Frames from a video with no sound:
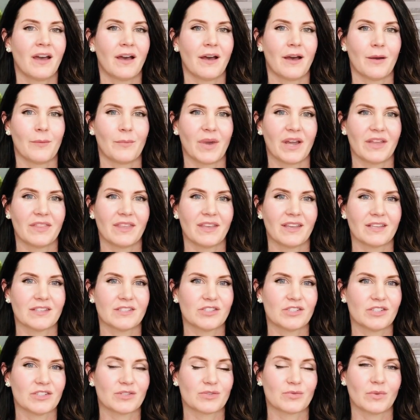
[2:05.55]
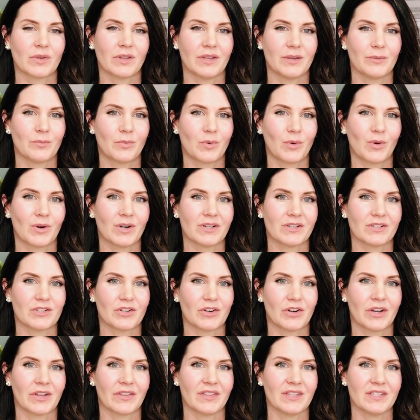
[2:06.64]
I think it's just really important
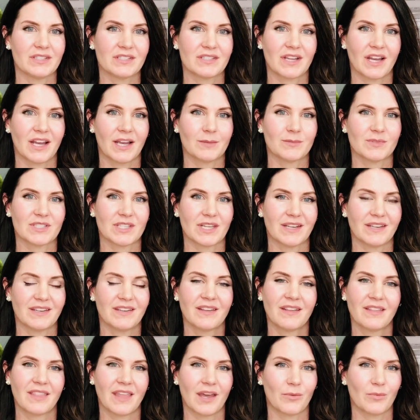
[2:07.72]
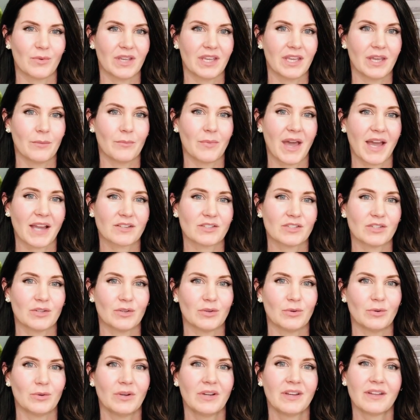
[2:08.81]
during these times that we get back
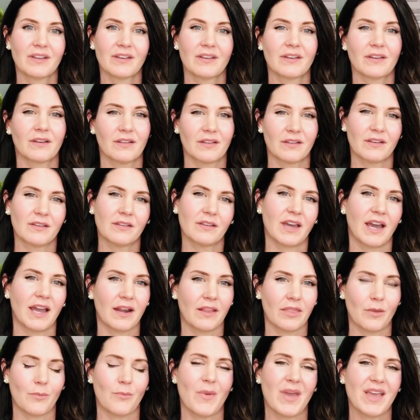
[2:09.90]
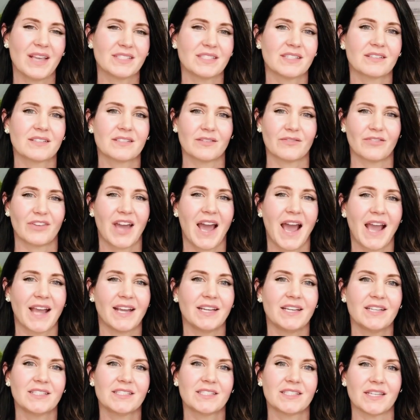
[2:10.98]
to kind of the basics of
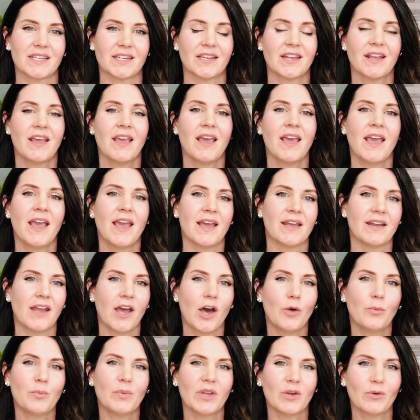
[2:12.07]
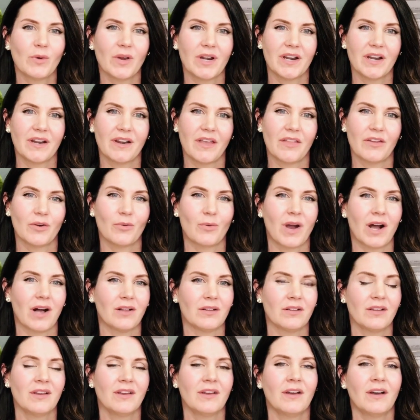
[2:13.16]
kindness and helping one another,
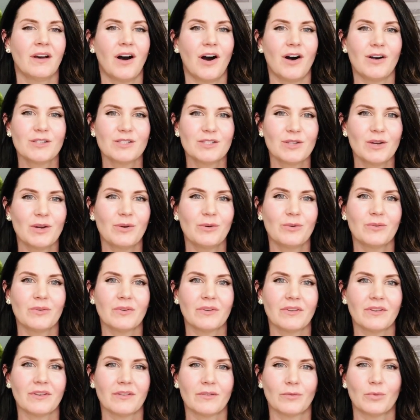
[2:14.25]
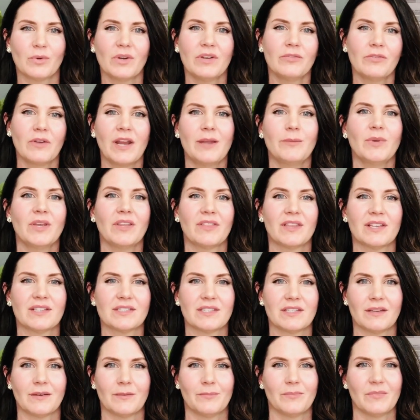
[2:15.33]
while also reframing
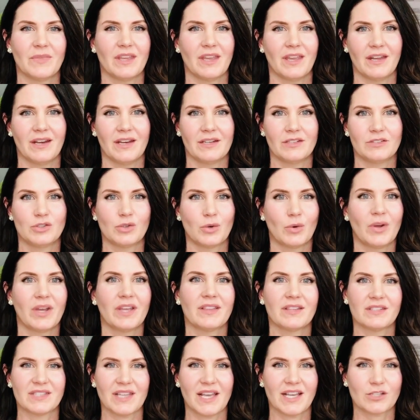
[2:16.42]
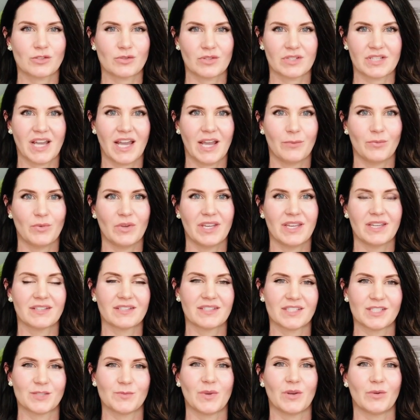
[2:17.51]
this and enjoying this extra time we get
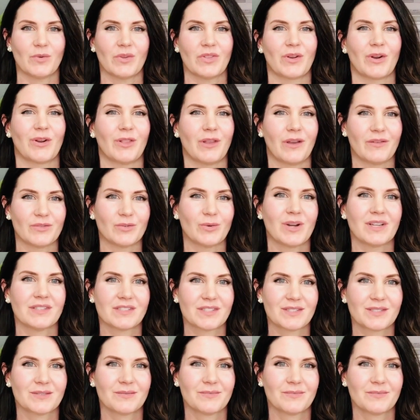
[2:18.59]
to spend with our loved ones.